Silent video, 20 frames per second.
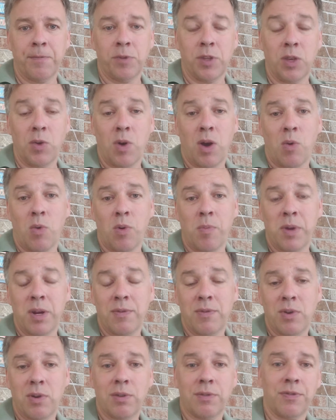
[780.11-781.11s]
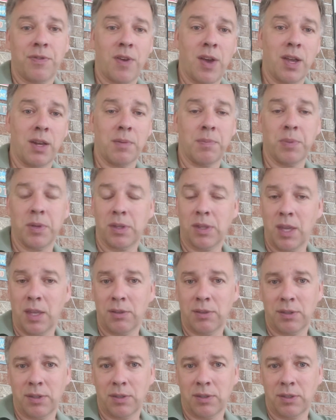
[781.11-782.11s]
You want women to vote? Fine, but
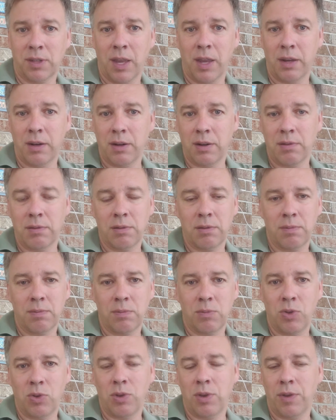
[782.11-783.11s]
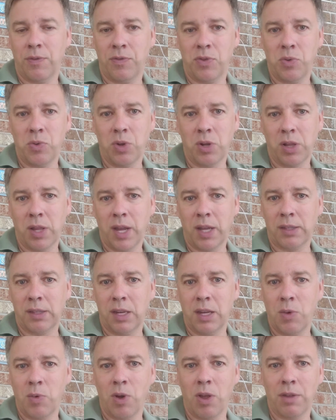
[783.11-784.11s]
that's the standard. If you collect
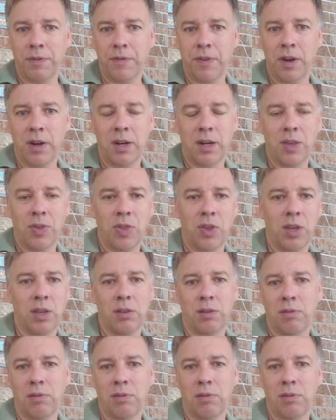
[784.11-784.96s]
any welfare or anything,